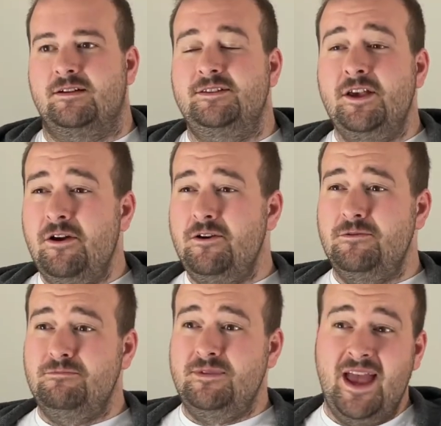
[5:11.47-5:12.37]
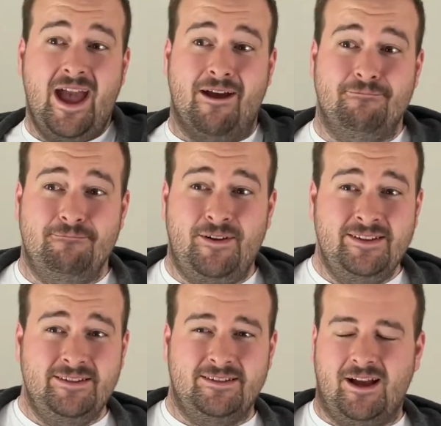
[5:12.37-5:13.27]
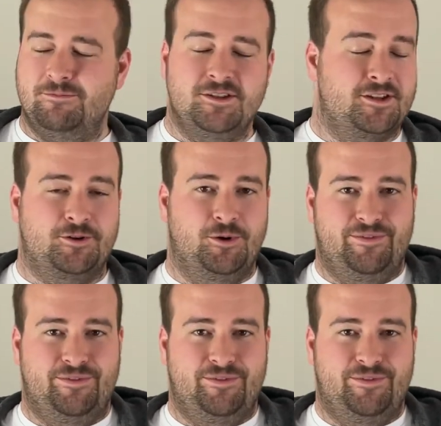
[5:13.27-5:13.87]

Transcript: So, yeah, I'm just going to call it